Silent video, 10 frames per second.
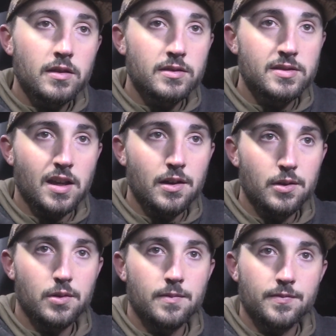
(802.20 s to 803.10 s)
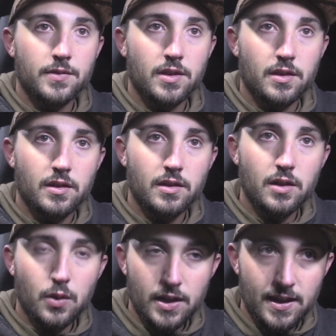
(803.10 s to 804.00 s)
So
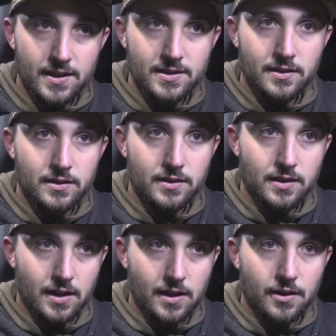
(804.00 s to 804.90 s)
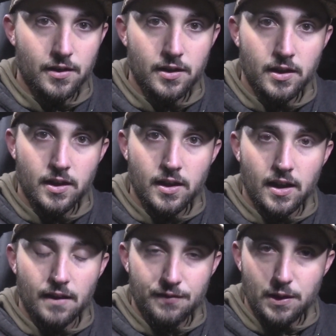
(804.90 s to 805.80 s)
going in there,
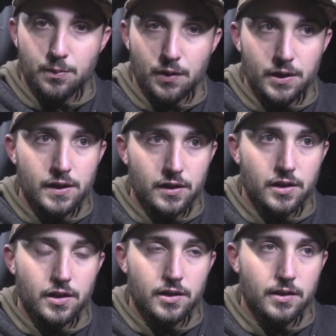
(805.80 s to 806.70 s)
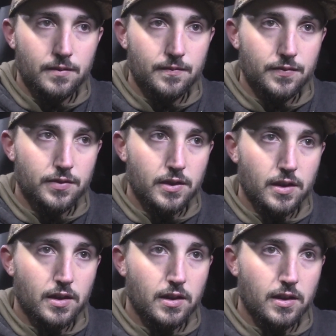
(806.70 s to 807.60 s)
I felt pretty good
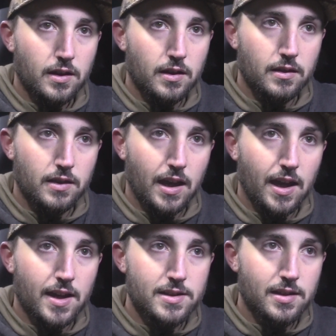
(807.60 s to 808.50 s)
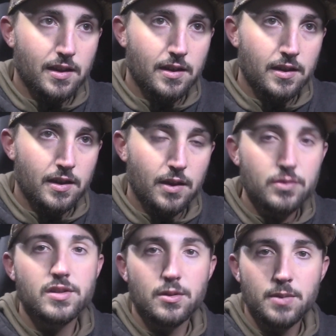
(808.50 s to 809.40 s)
that it
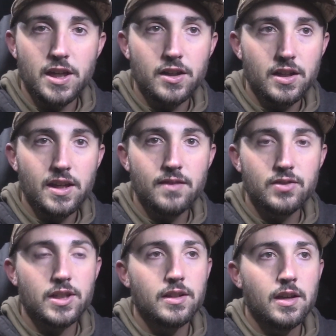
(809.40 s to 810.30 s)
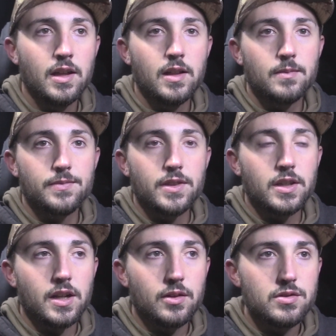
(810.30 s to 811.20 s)
was going to be a good evening.
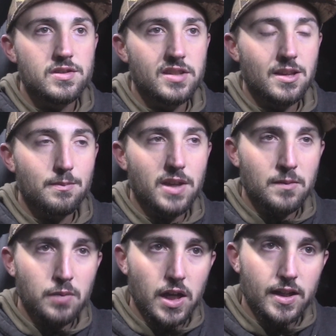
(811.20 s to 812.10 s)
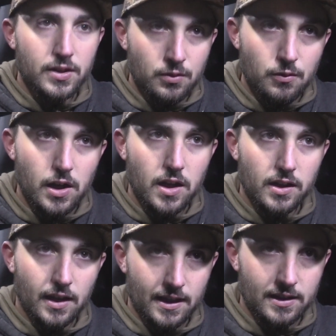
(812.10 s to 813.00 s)
You know, you see a big buck in the
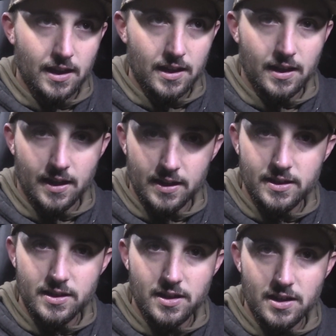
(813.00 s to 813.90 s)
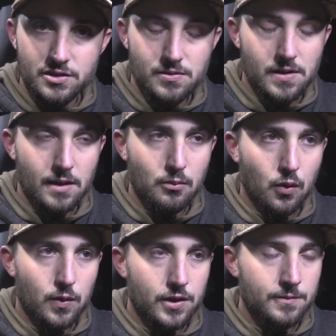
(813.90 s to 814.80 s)
rut like that, like I did yesterday
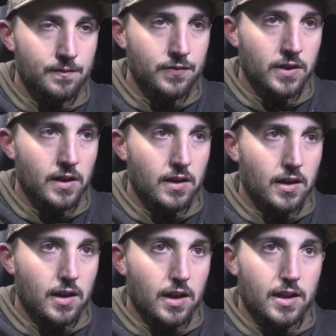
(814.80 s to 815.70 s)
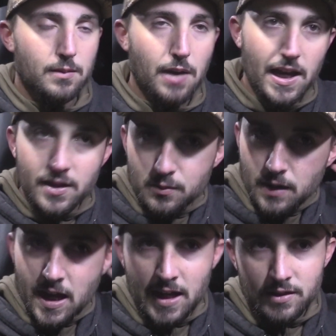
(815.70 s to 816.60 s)
morning, in the back of your
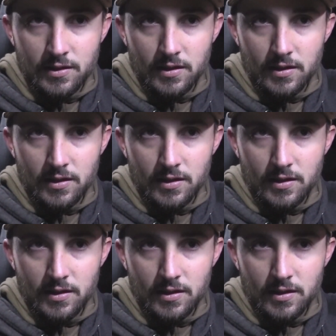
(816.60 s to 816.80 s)
mind,